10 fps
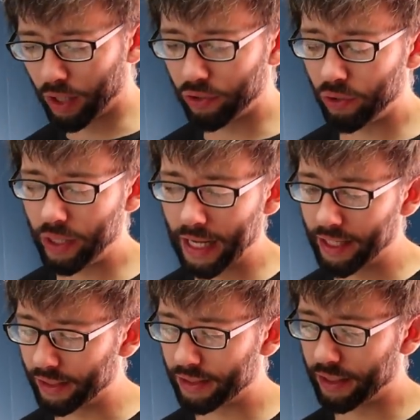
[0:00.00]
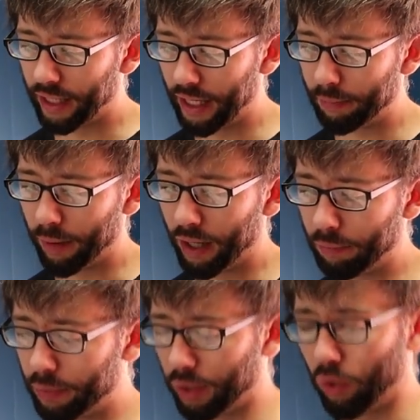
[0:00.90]
going to do then is tape
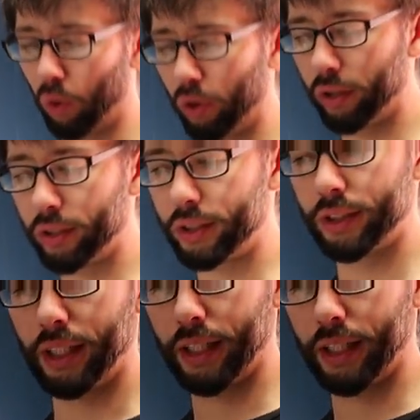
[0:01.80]
up the corners